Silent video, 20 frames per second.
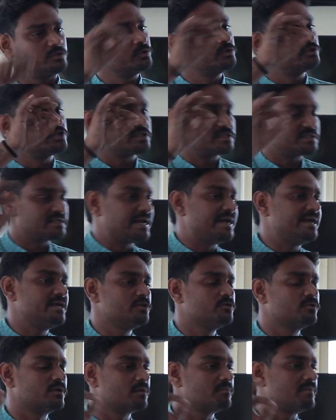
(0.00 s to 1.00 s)
You just
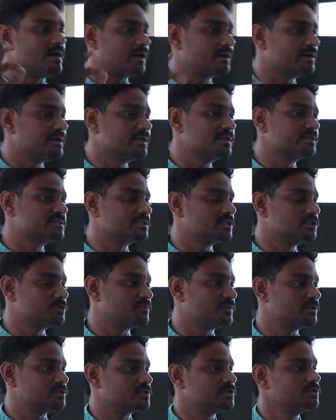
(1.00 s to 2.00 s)
write, you are a marketing
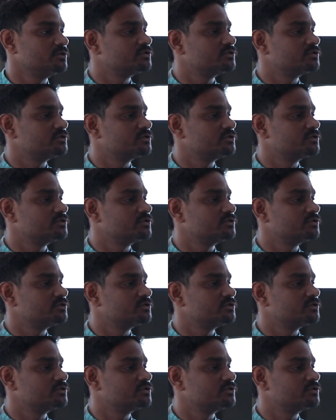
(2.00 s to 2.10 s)
research person,